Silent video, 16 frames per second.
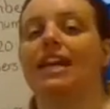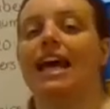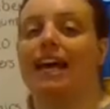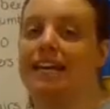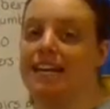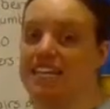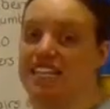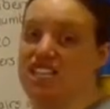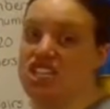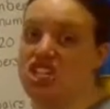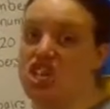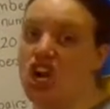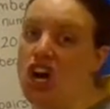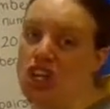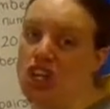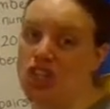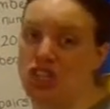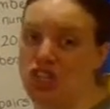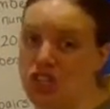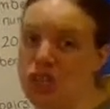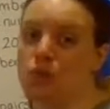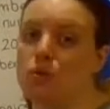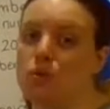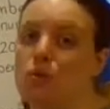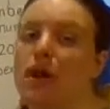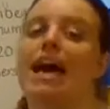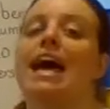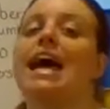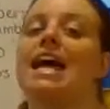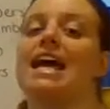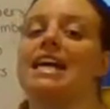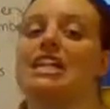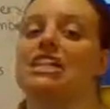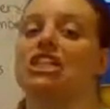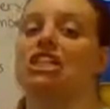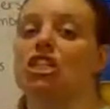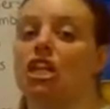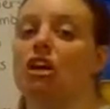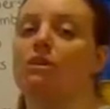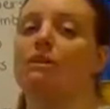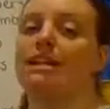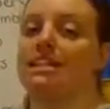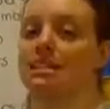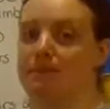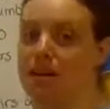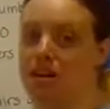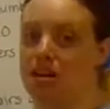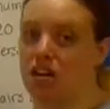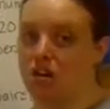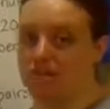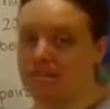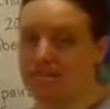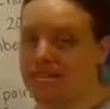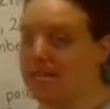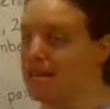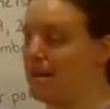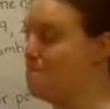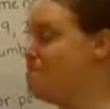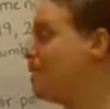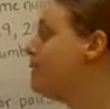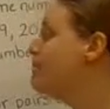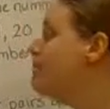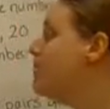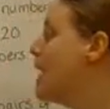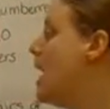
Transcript: and it is not 2, it is going to be a composite number.